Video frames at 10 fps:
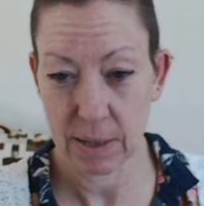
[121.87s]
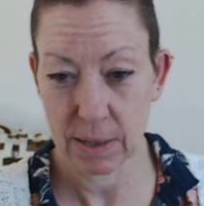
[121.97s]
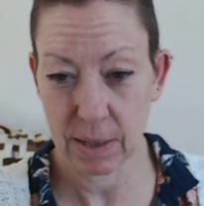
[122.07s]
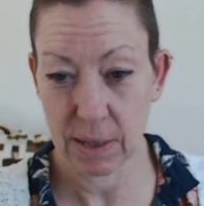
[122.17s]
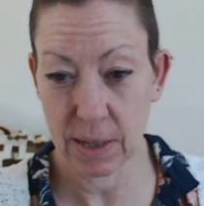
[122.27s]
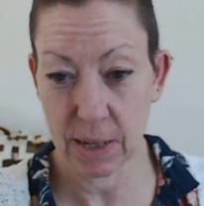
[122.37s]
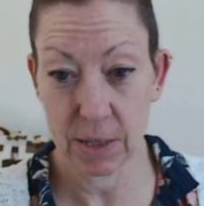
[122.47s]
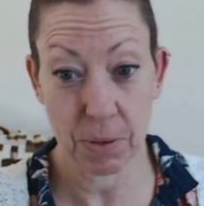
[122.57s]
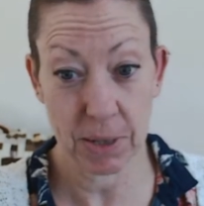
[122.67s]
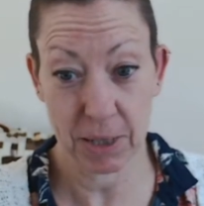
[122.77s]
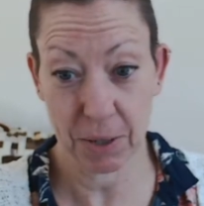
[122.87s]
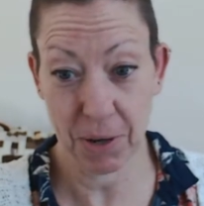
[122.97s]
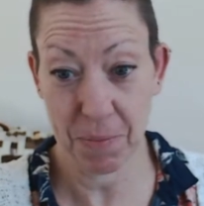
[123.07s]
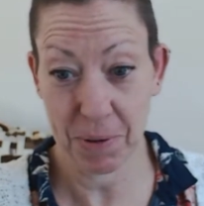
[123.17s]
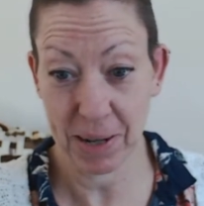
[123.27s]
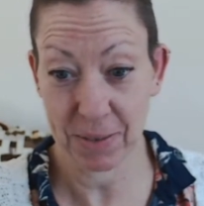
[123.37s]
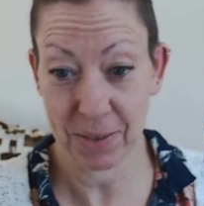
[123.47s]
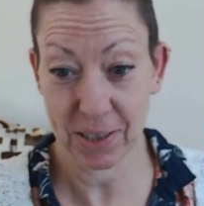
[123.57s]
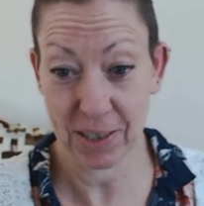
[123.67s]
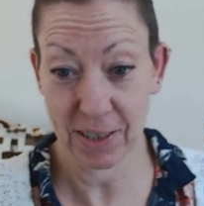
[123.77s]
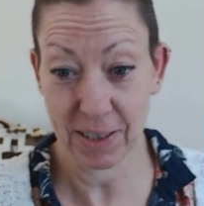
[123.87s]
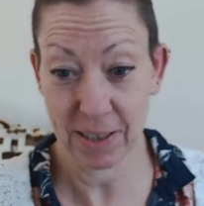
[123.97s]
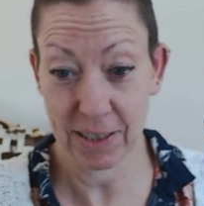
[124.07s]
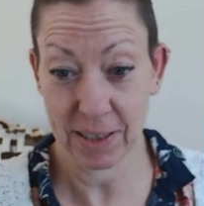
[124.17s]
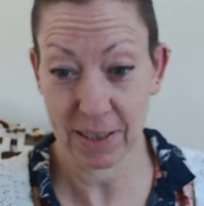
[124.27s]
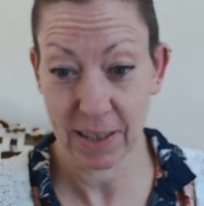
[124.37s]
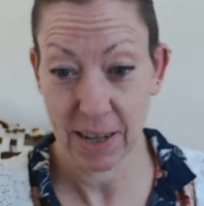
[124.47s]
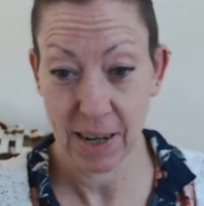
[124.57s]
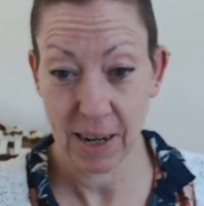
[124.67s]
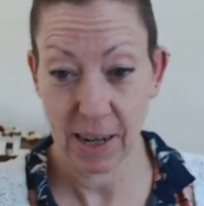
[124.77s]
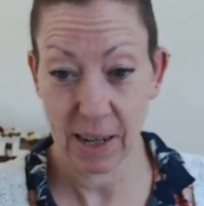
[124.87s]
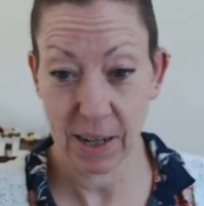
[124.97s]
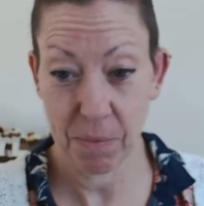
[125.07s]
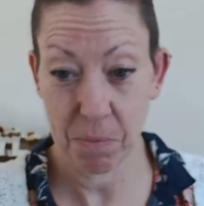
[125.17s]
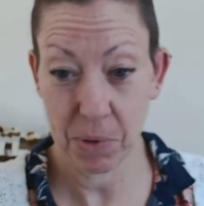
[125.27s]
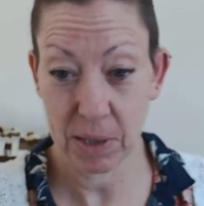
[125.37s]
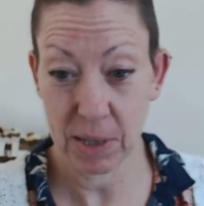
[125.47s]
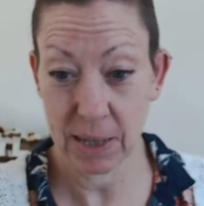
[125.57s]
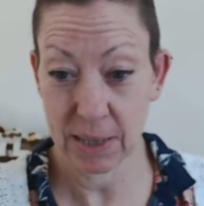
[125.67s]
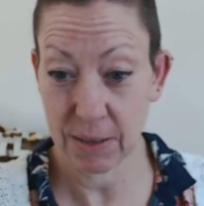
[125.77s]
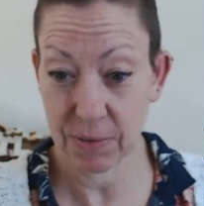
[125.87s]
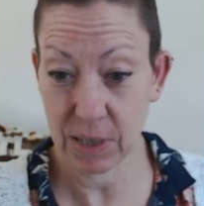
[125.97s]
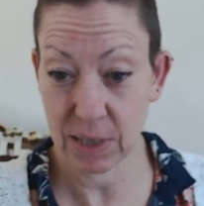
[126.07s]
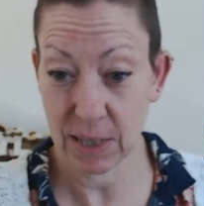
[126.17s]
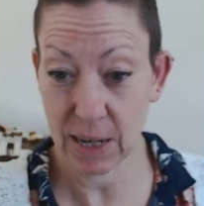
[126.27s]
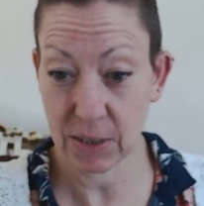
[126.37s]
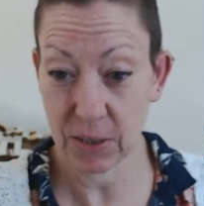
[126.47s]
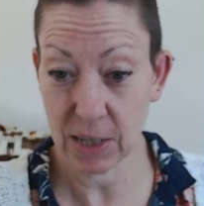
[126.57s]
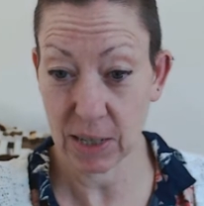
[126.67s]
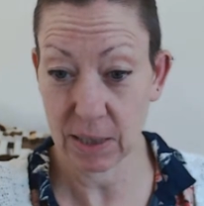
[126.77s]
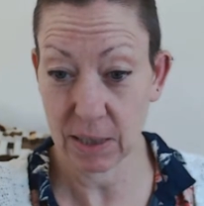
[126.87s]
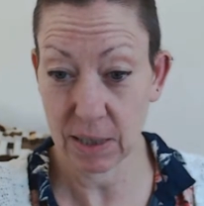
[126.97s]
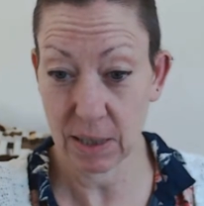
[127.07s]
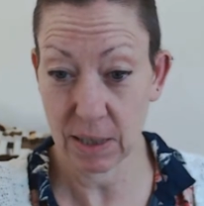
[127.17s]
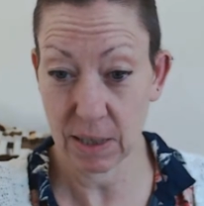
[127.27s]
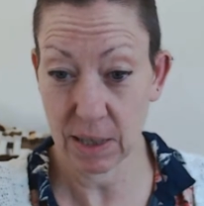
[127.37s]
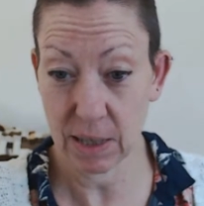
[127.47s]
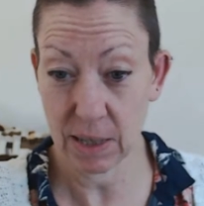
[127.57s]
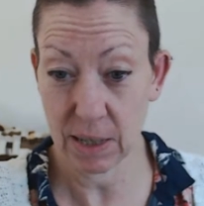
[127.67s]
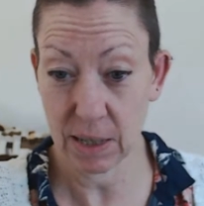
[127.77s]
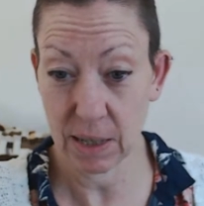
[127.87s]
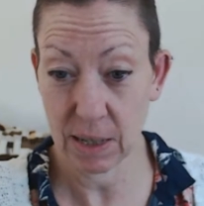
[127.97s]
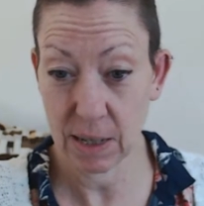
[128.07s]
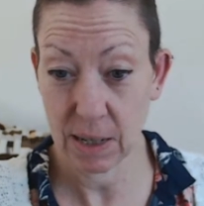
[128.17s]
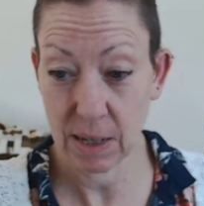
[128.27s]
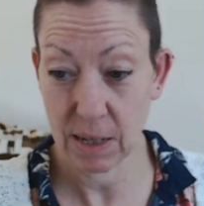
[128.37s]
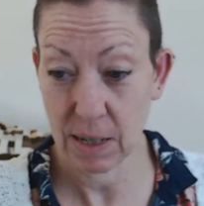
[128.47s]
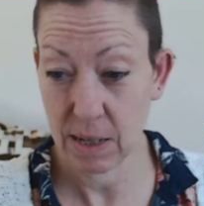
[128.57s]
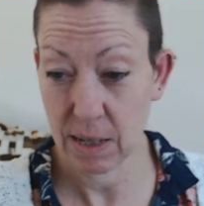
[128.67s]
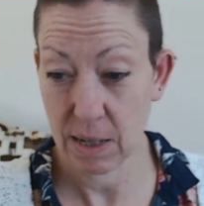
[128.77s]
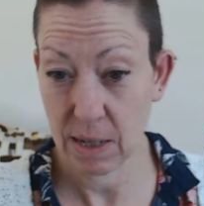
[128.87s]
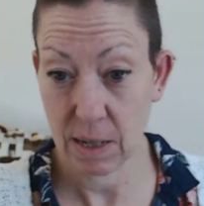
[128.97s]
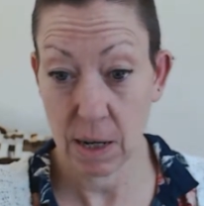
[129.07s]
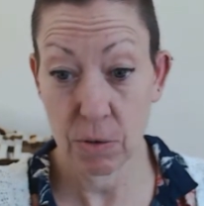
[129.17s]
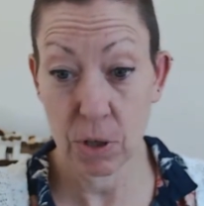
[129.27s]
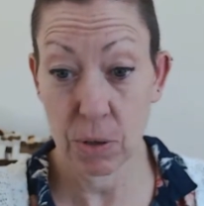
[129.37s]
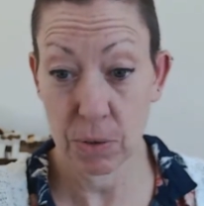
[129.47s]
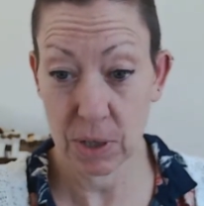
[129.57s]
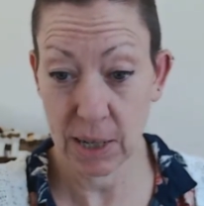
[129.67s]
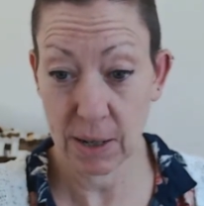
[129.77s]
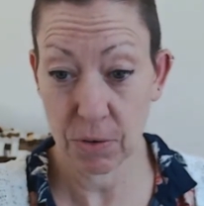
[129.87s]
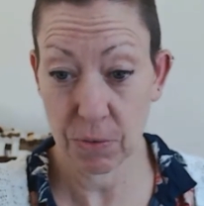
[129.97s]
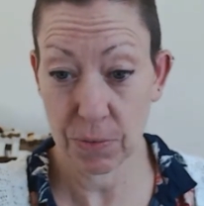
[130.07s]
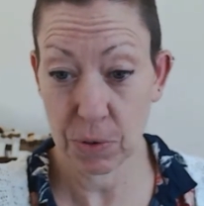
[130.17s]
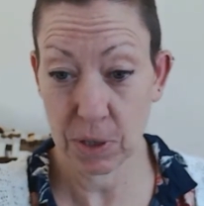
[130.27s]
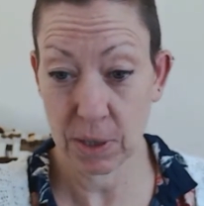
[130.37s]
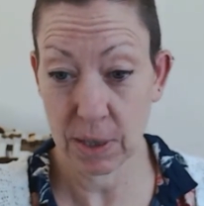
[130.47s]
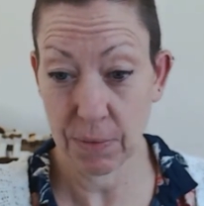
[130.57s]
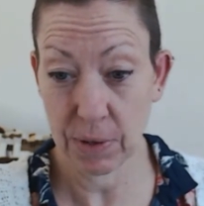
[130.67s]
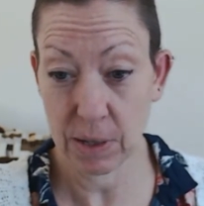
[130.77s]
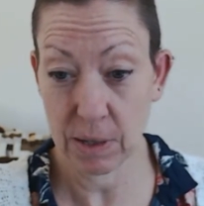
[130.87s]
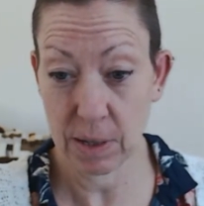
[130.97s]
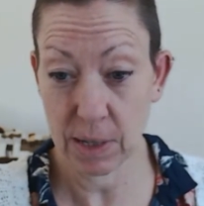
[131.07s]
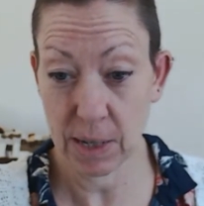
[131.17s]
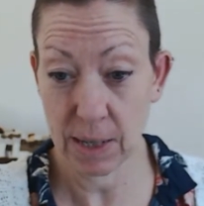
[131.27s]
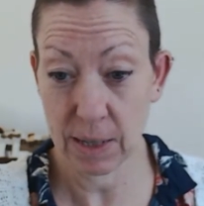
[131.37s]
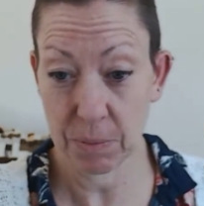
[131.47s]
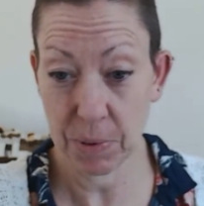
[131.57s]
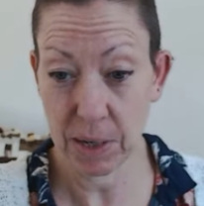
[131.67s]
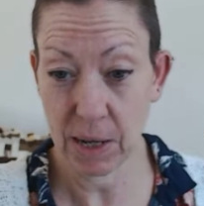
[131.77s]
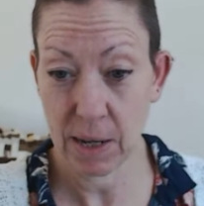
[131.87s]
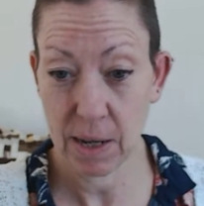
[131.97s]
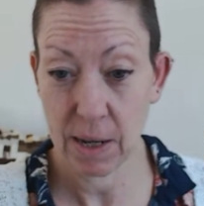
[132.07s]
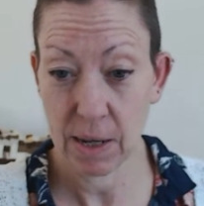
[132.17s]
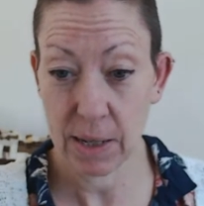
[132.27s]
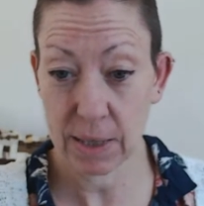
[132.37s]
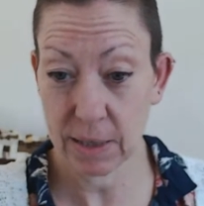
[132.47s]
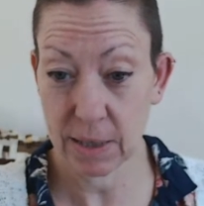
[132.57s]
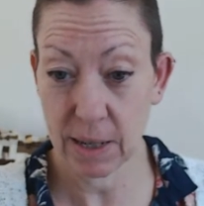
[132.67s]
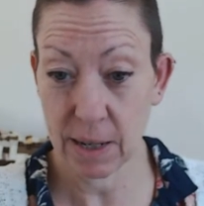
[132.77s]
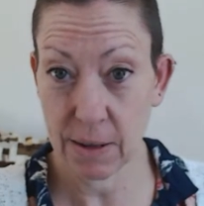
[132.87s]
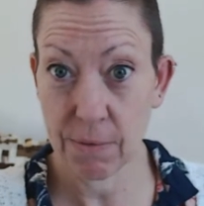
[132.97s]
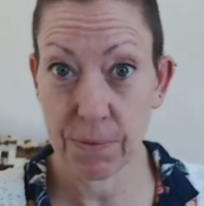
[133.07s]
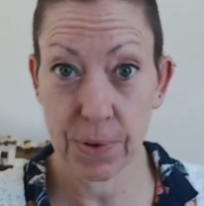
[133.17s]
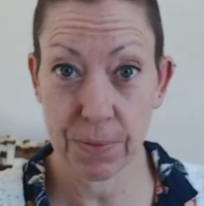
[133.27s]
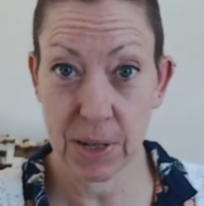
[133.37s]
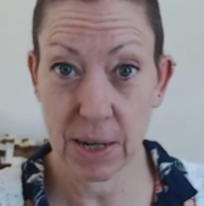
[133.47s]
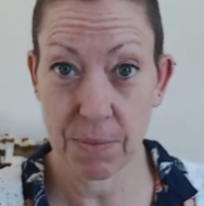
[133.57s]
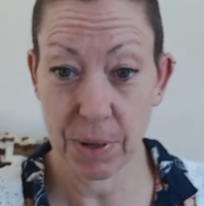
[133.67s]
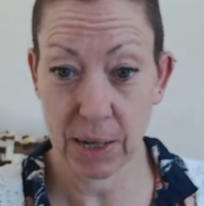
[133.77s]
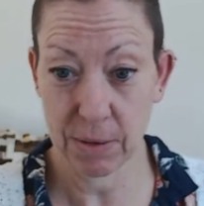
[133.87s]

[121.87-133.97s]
Sunday, £23. Jeez. Monday, 76. Then yesterday, no, Tuesday, 147. Okay, that's better. Yesterday, £15.